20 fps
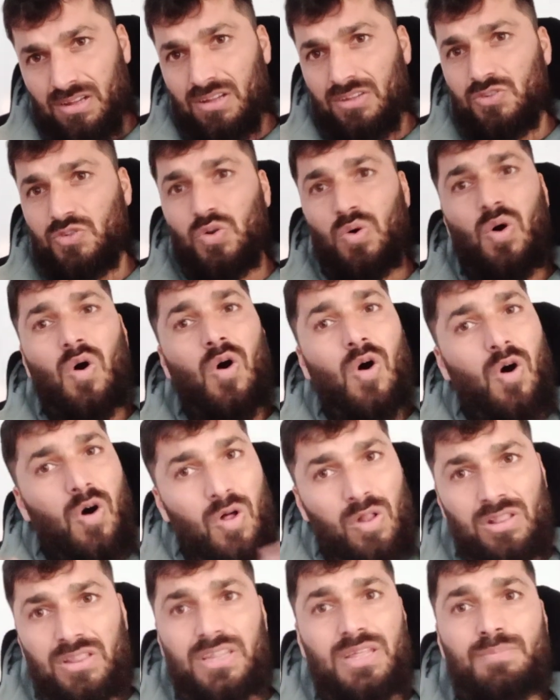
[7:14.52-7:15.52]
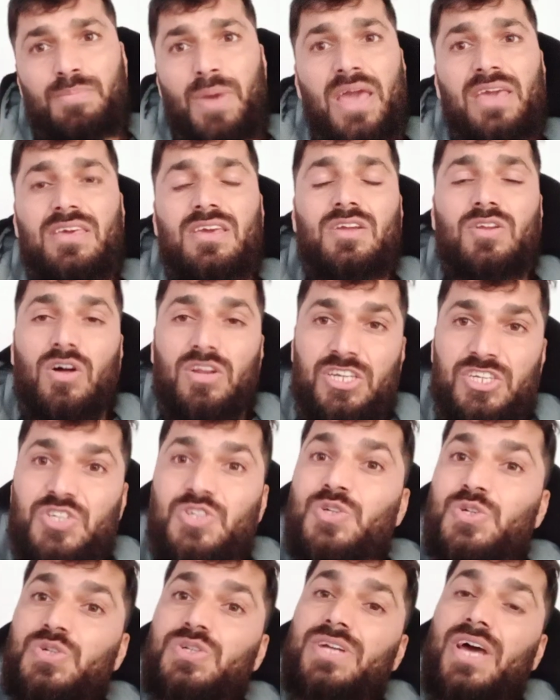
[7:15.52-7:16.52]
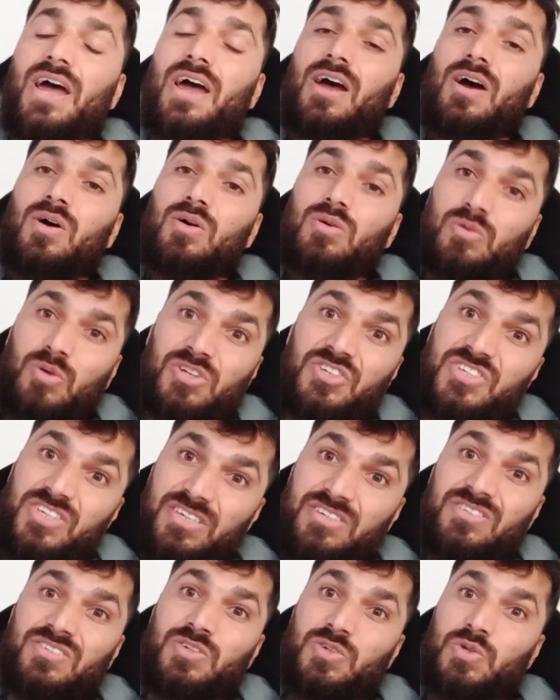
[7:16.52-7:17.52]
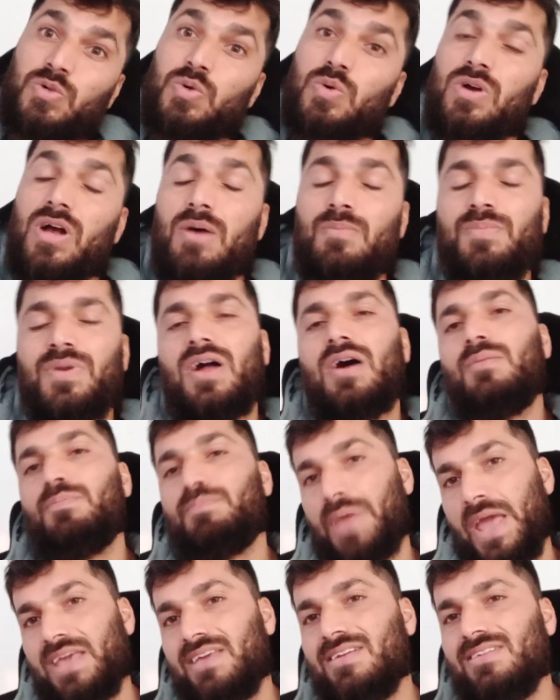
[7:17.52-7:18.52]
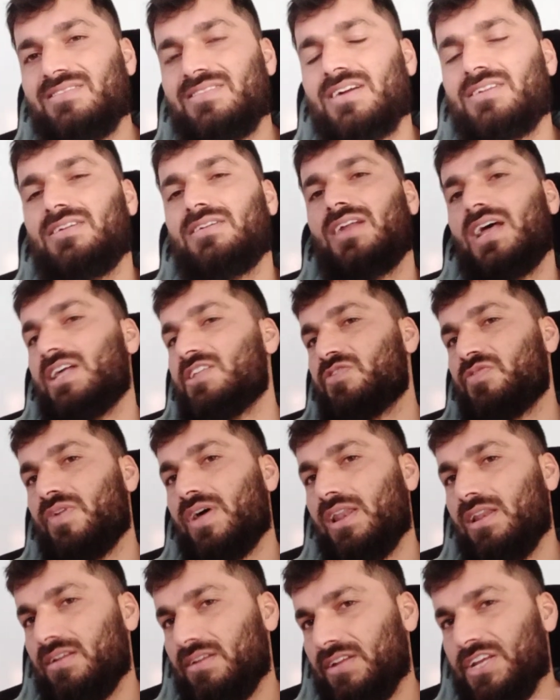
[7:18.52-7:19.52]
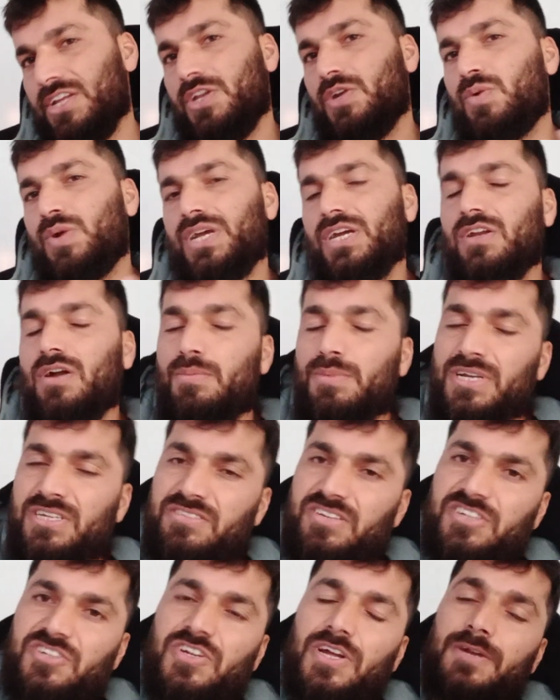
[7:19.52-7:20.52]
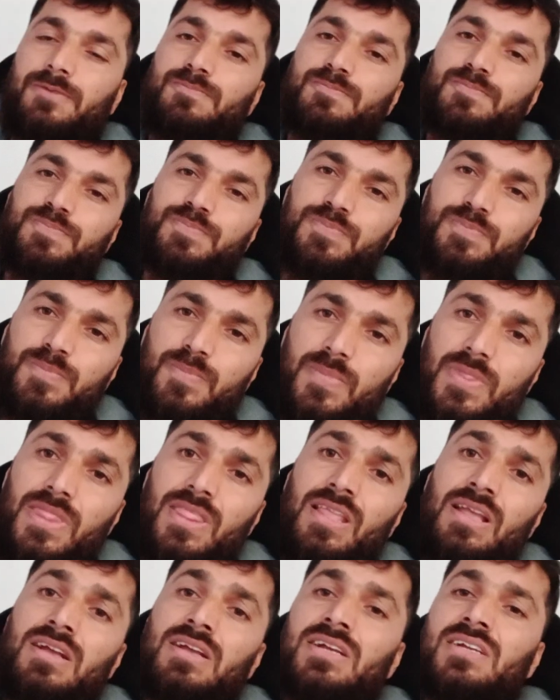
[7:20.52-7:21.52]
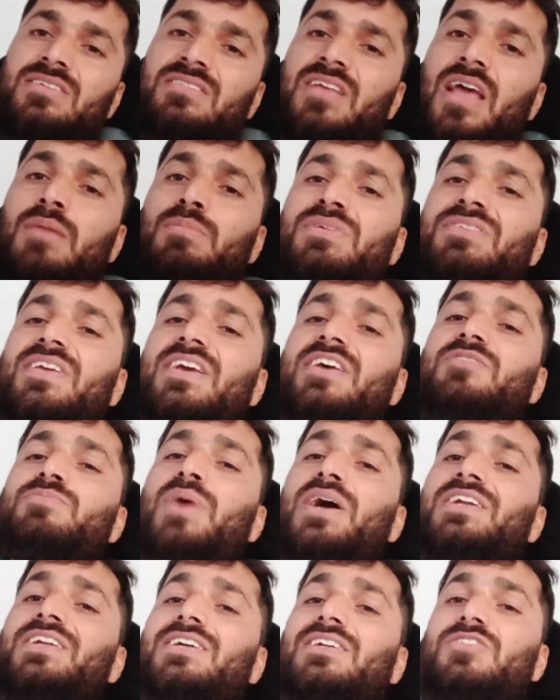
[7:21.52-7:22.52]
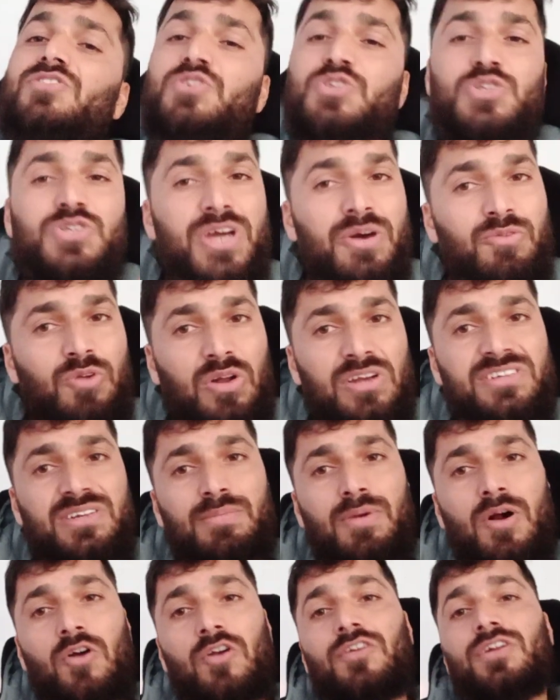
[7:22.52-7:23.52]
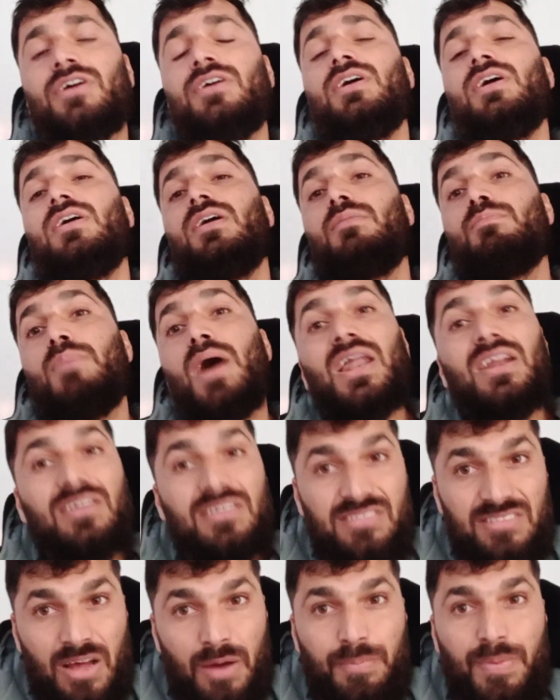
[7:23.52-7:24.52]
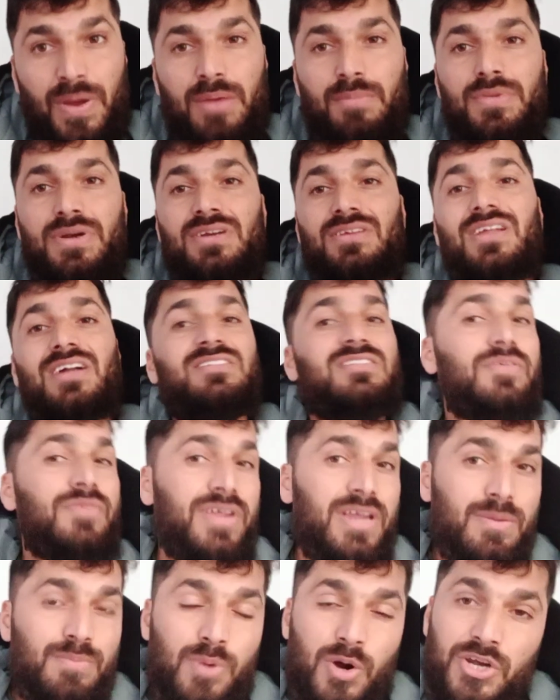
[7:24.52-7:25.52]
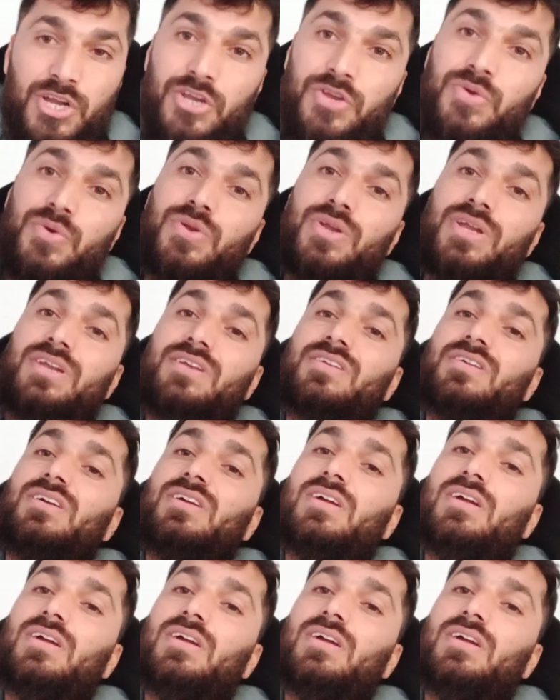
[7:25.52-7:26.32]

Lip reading: So all the banking knowledge you should have. Questions do come from banking sector as well in your economic section. Same case, my dears, you should have knowledge about balance of payment. That's a very important unit.